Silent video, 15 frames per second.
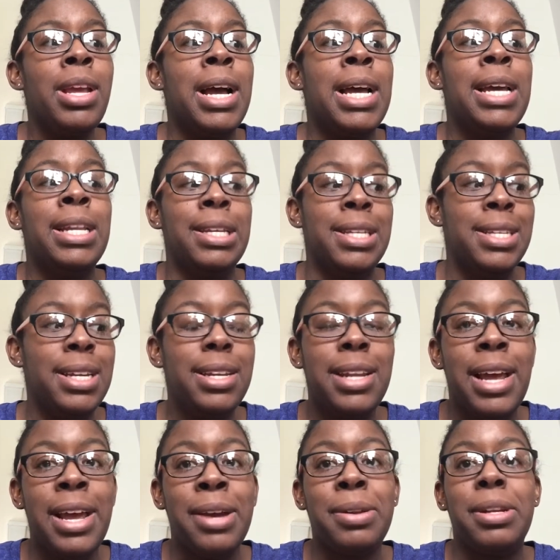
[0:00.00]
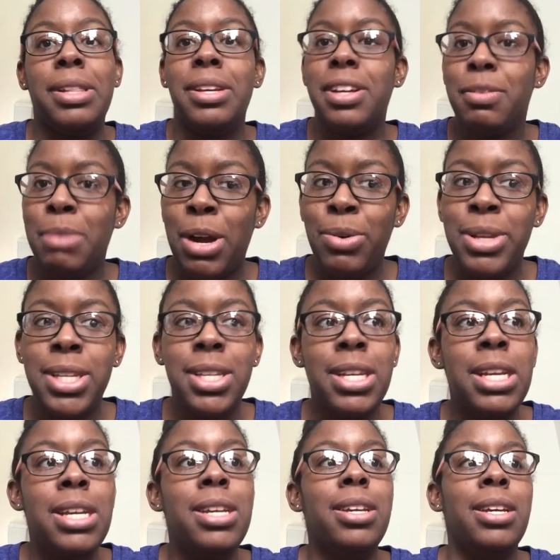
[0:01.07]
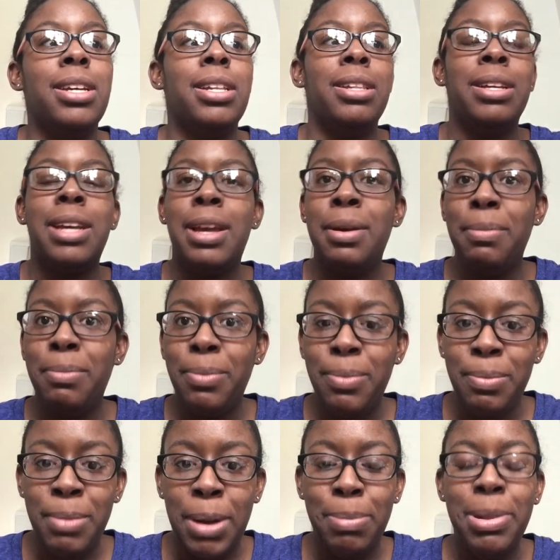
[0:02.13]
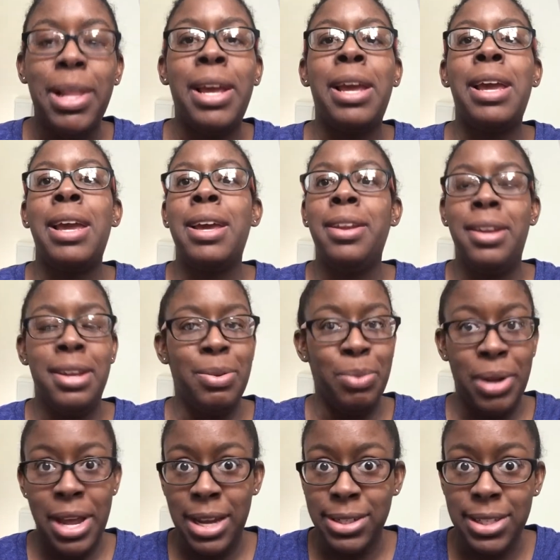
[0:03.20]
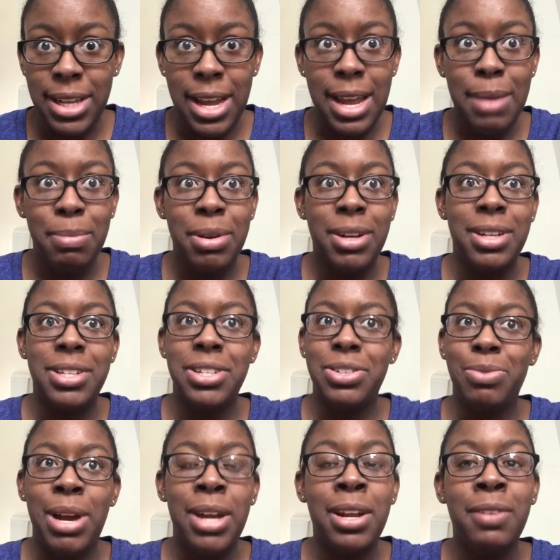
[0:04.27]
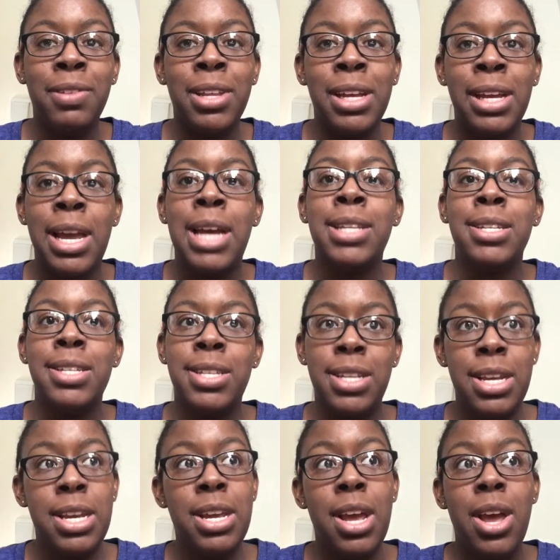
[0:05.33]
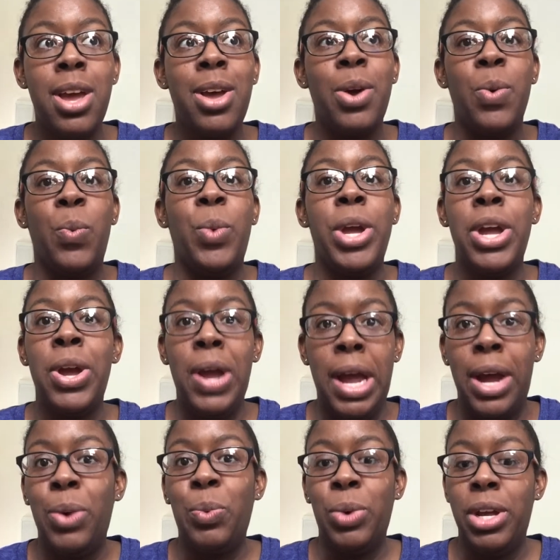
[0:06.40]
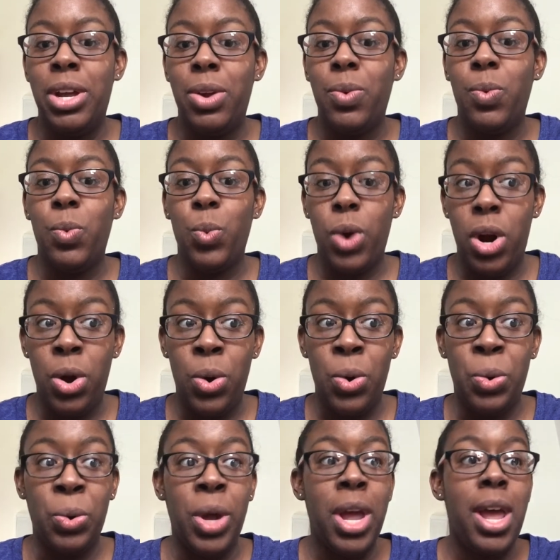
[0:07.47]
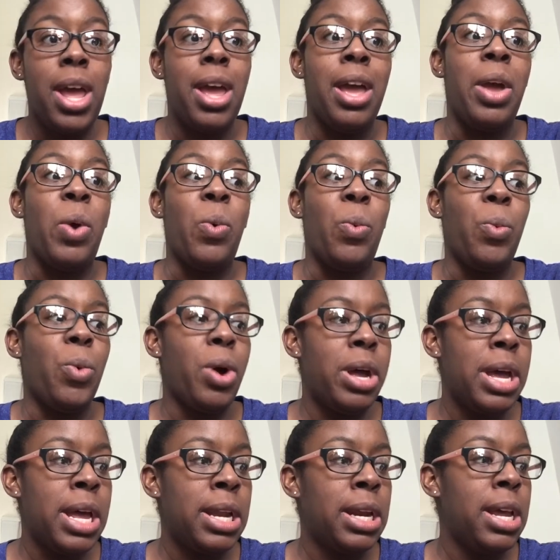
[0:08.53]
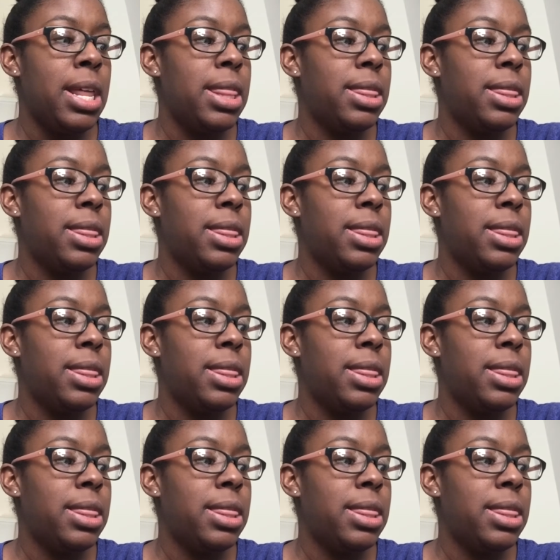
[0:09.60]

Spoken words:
I had to sit down and look at my receipt and look at my plan and what actually happened and just write everything out to see where I went wrong. And one